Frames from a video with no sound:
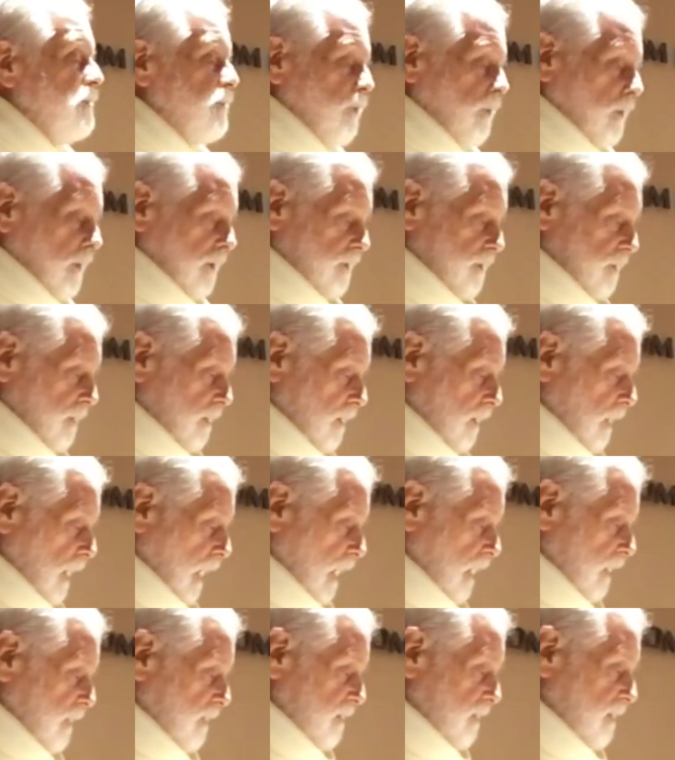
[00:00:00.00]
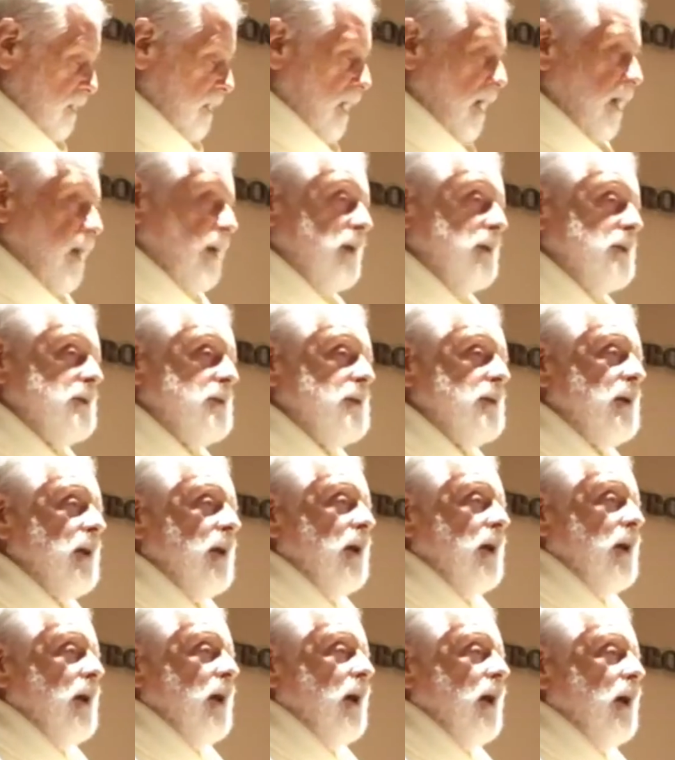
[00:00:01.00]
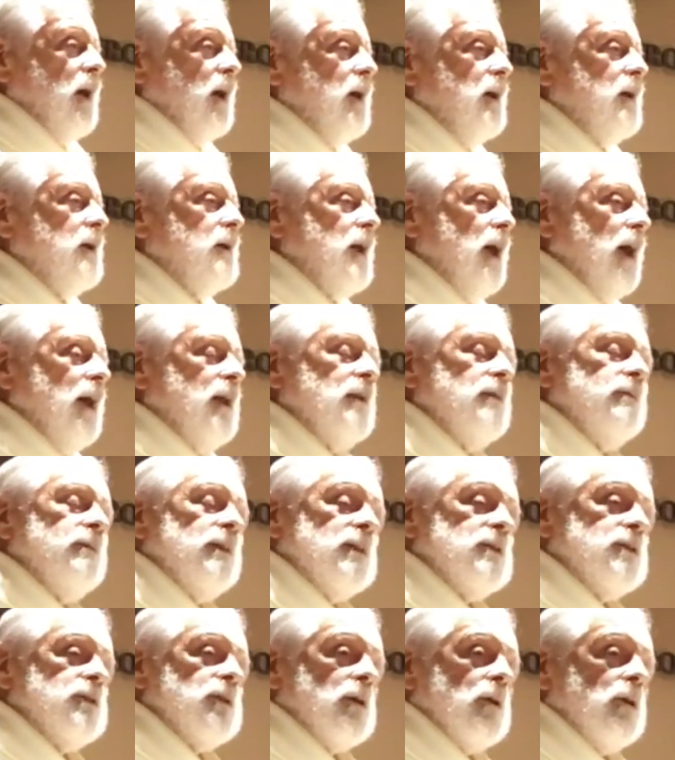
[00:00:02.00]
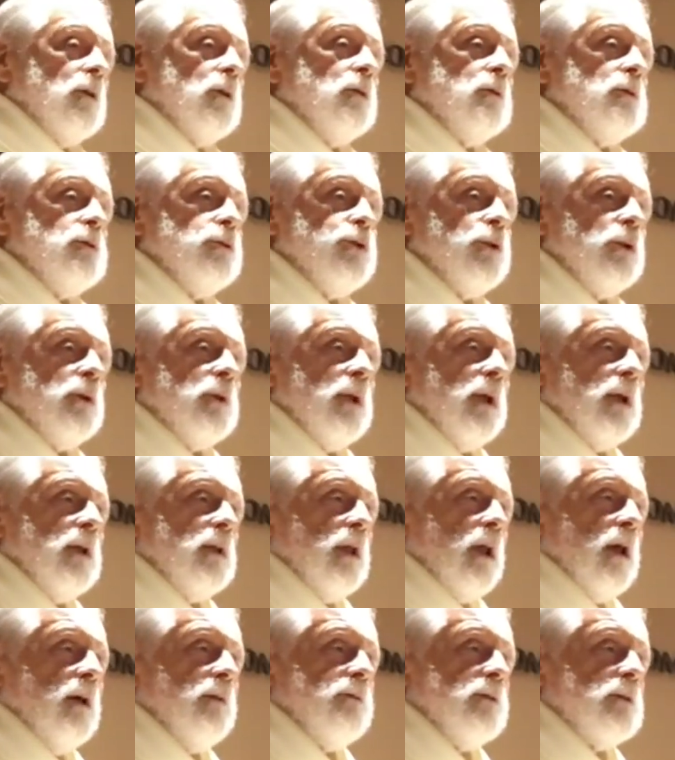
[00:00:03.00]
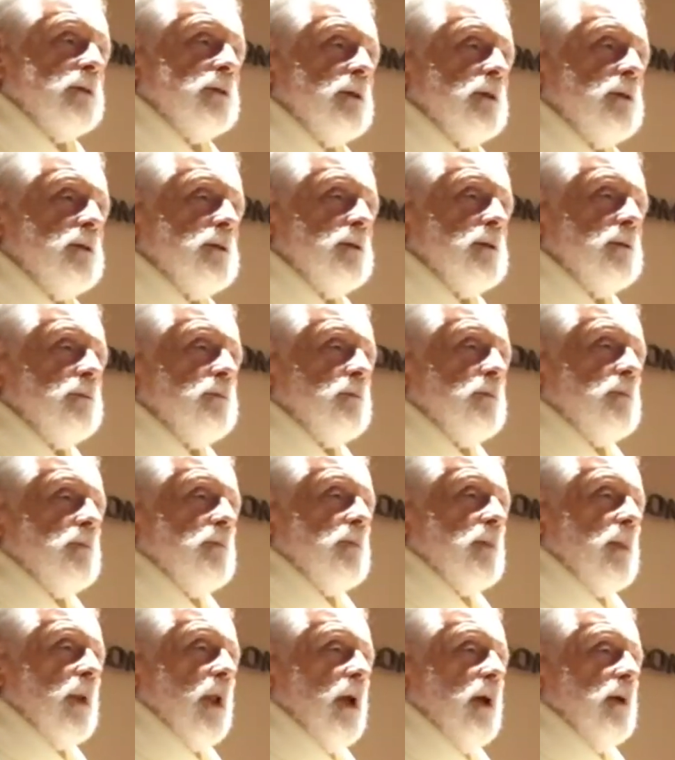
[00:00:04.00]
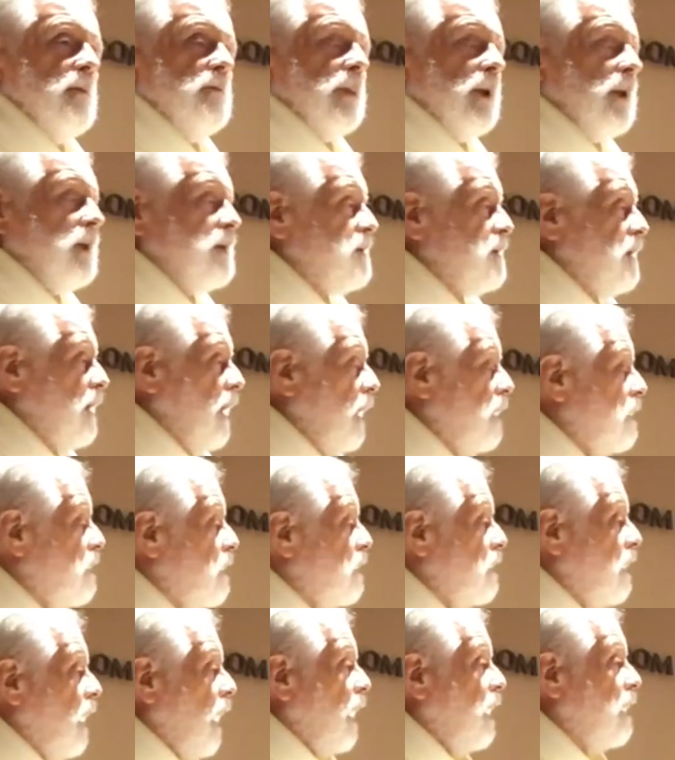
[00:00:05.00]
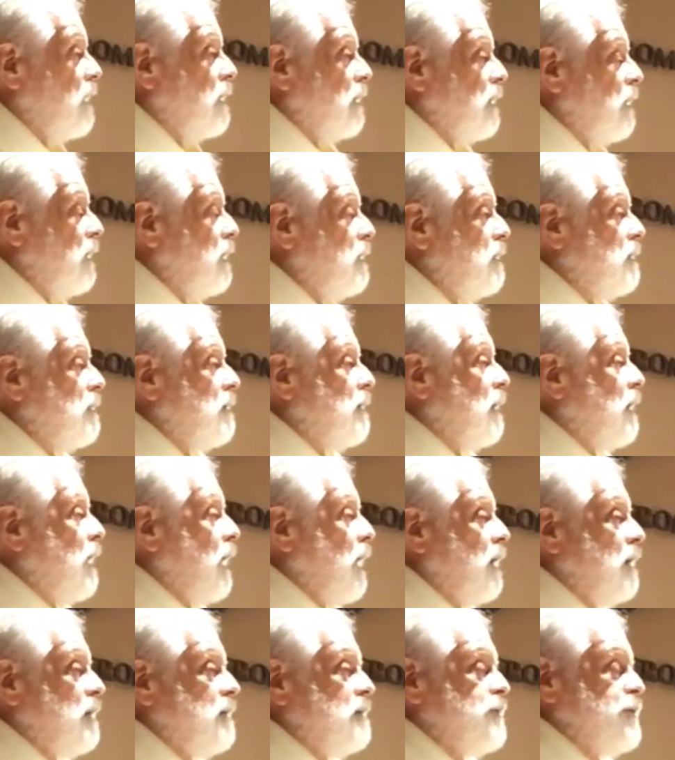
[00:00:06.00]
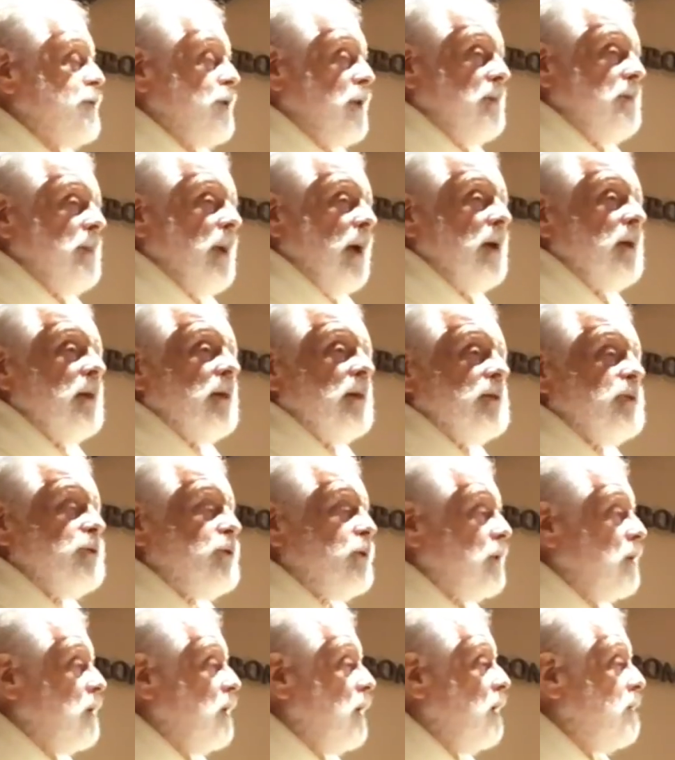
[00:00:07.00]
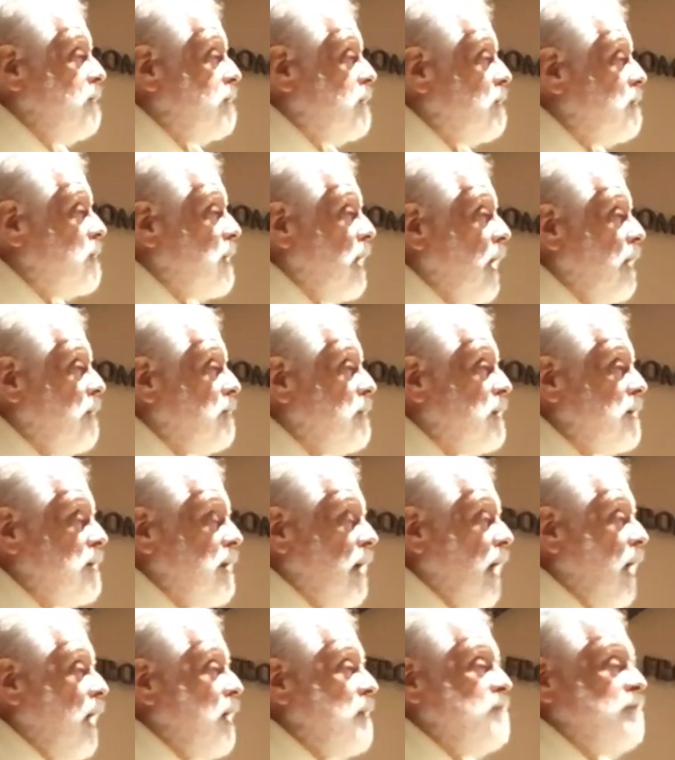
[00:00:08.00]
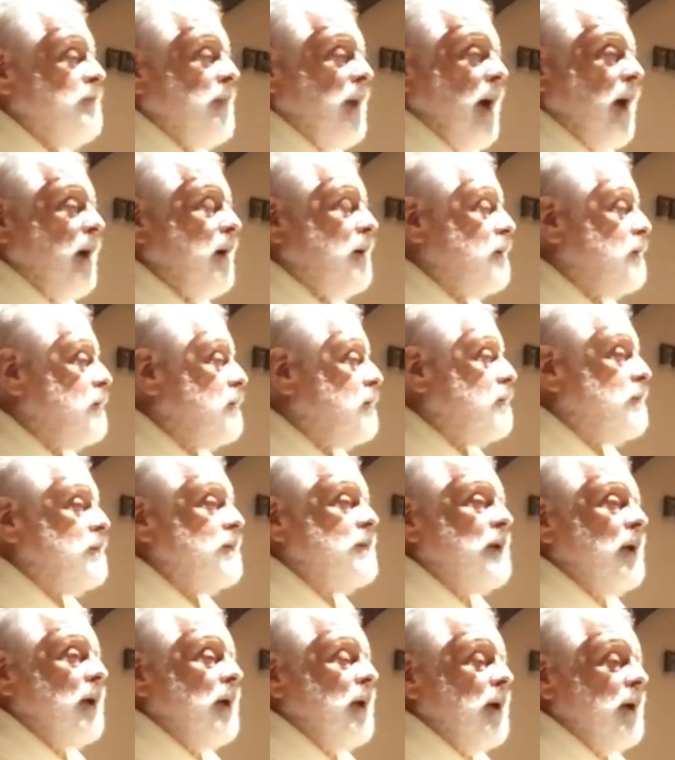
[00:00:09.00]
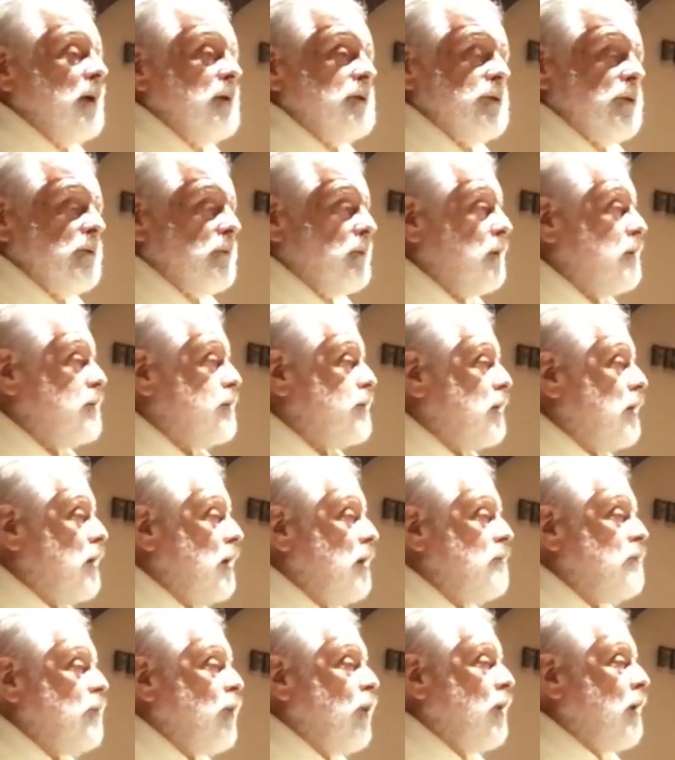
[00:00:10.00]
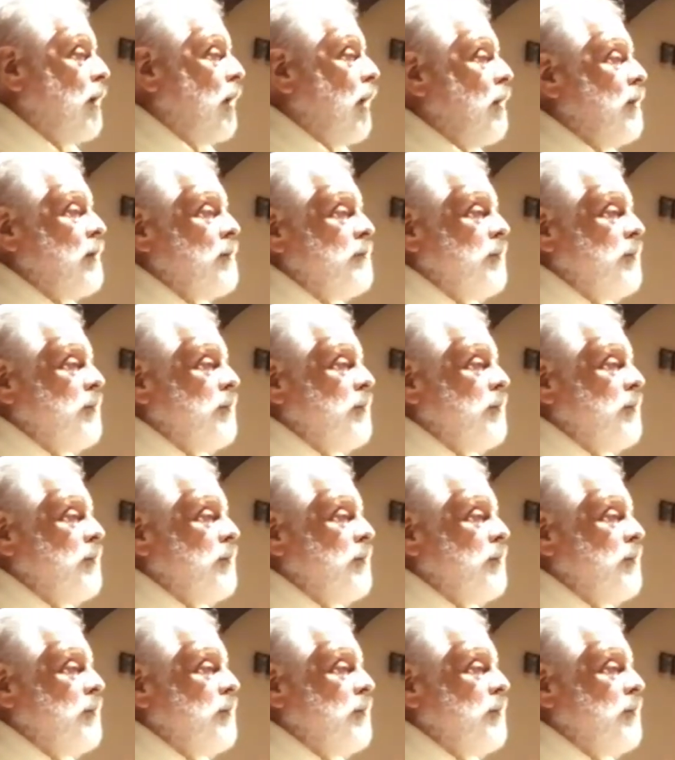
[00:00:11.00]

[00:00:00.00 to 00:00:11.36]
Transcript: towards her last days, uh, kind of in seclusion in Ephesus. But it's not unlikely that she made the journey from time to time back to Jerusalem or other